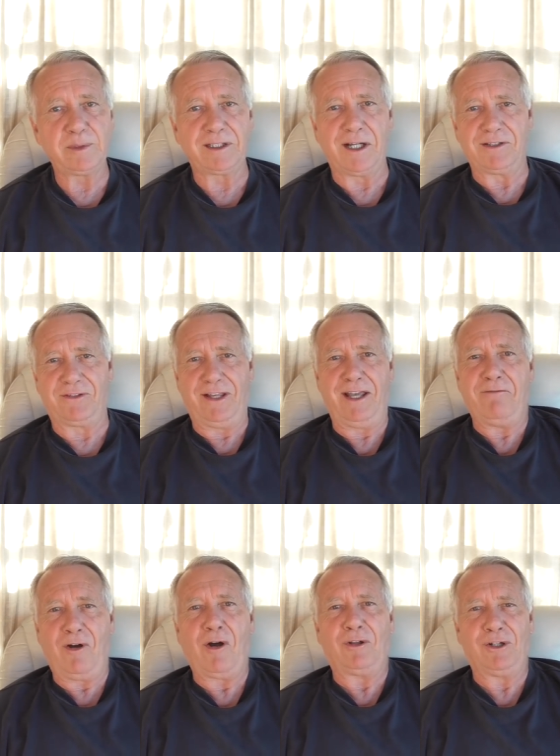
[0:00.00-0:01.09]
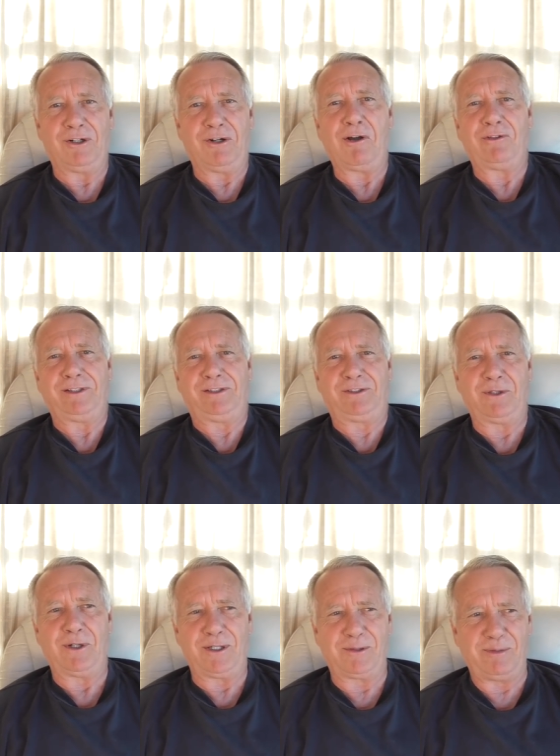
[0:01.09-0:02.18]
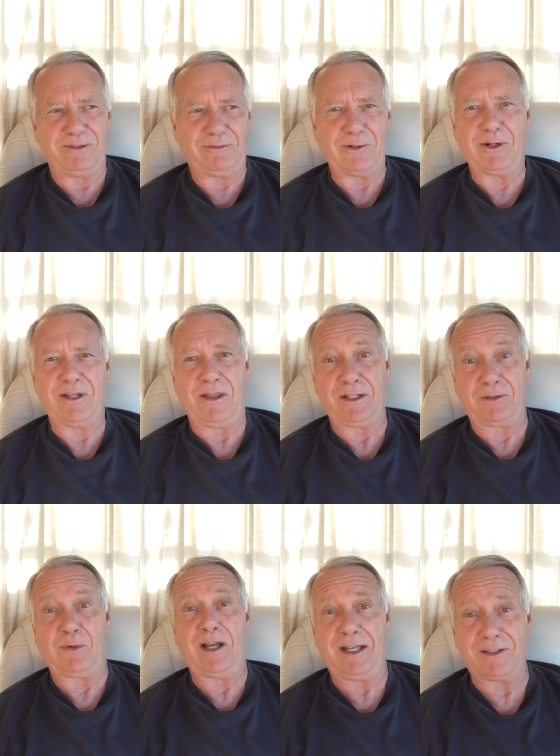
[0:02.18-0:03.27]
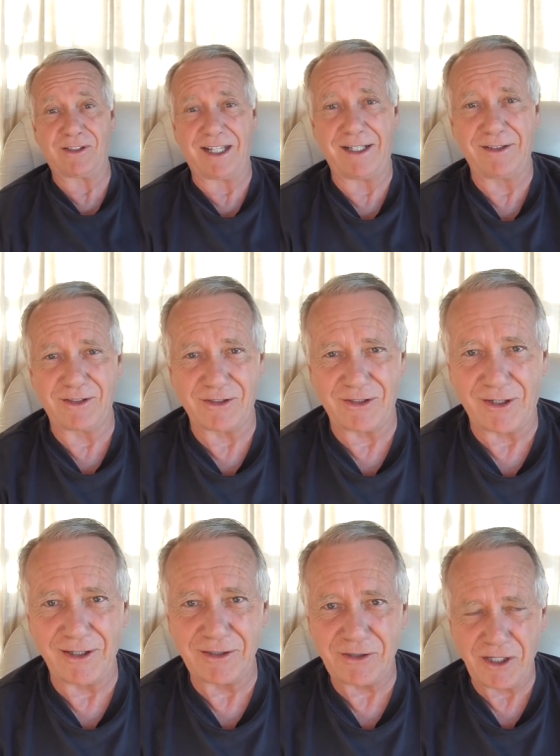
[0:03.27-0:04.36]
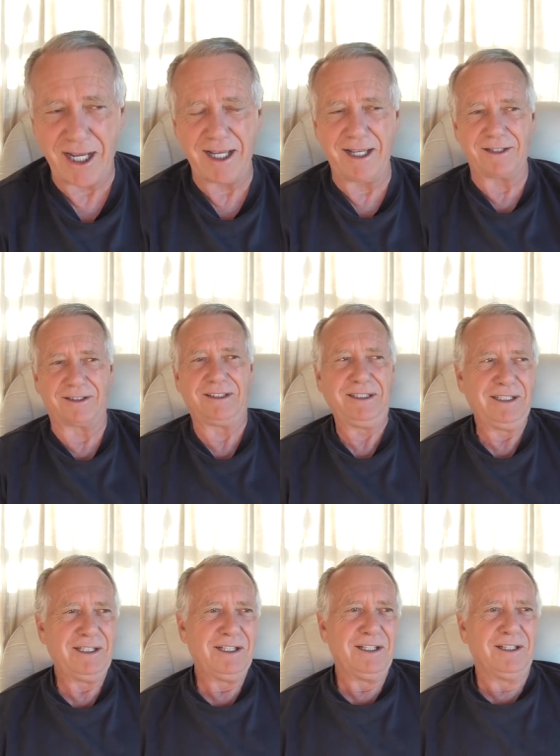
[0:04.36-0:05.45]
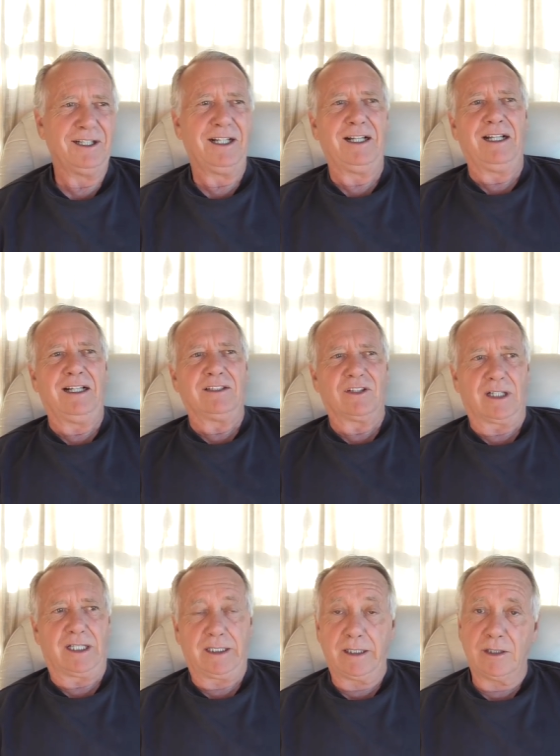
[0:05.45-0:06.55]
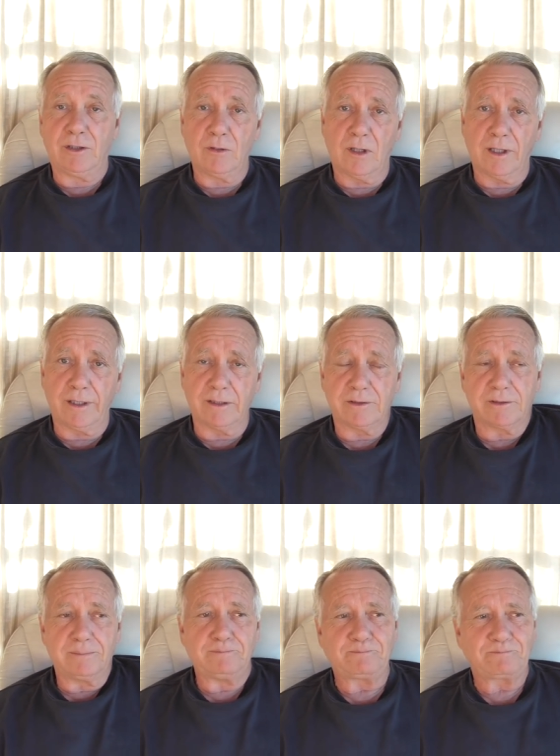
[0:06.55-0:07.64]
because they've all heard all these stories before. That's why I had to start a channel so I could get a new audience.